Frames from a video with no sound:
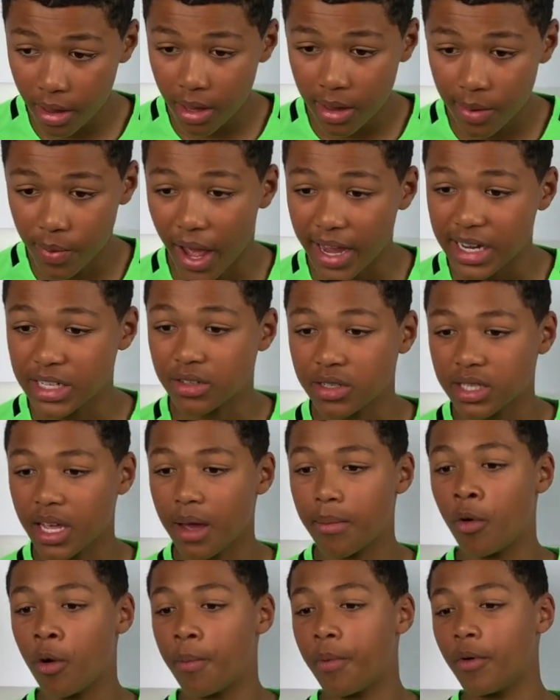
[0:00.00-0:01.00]
that he does get
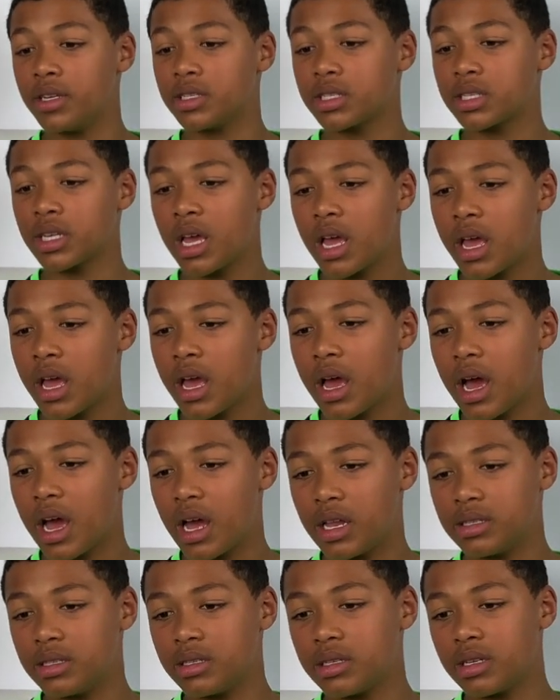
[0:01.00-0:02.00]
more points.
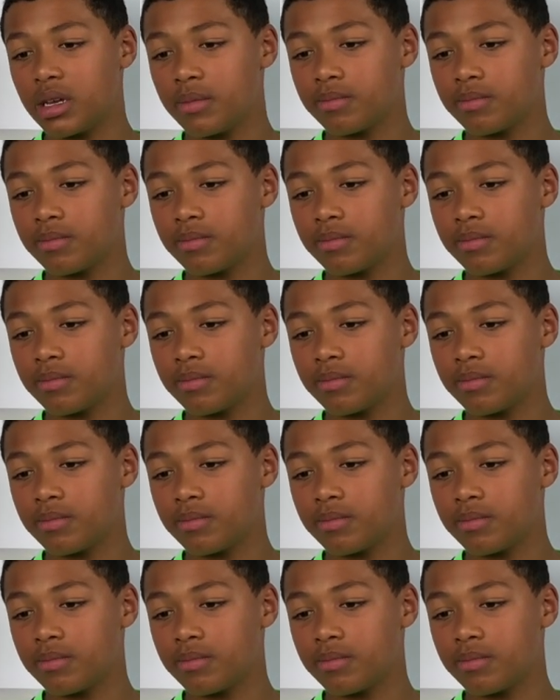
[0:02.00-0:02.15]
And